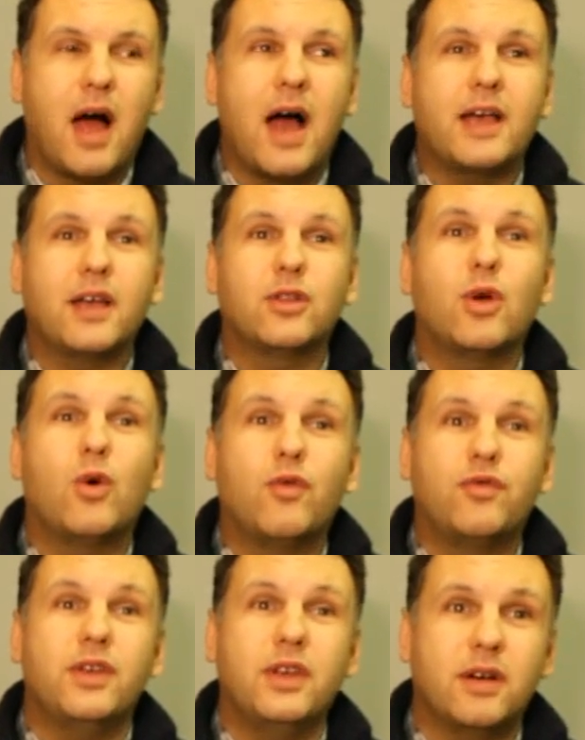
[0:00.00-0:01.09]
I had no
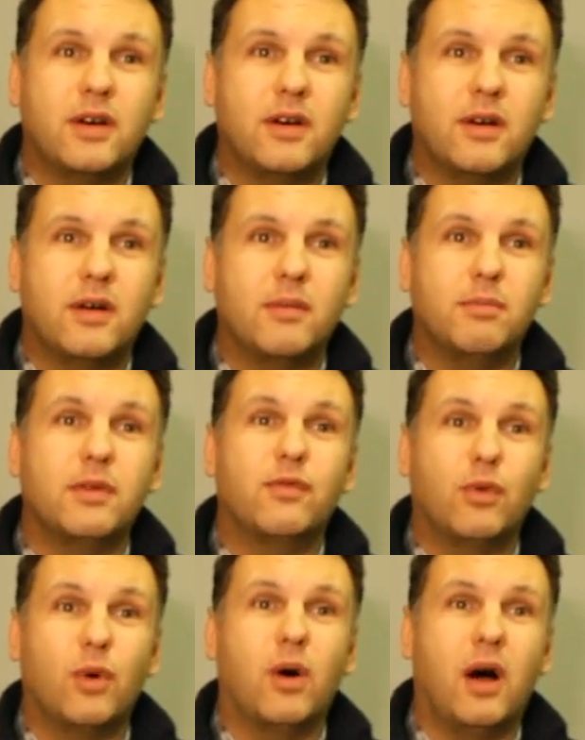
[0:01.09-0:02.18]
fear
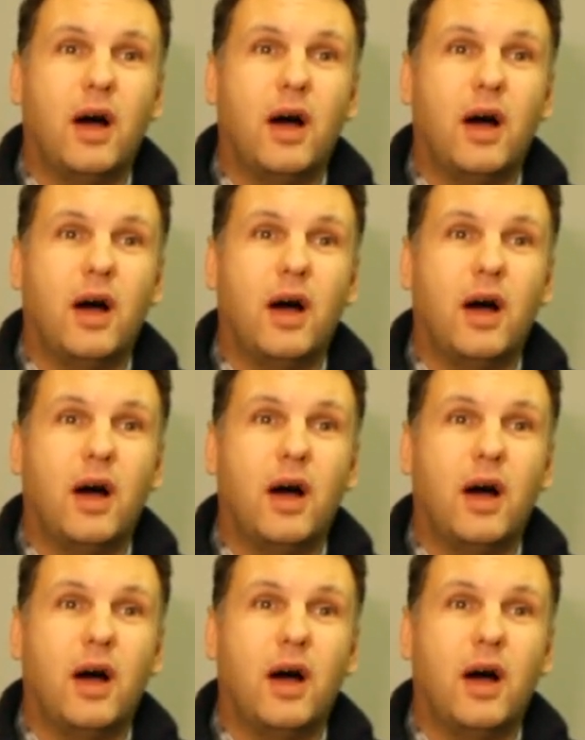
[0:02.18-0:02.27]
before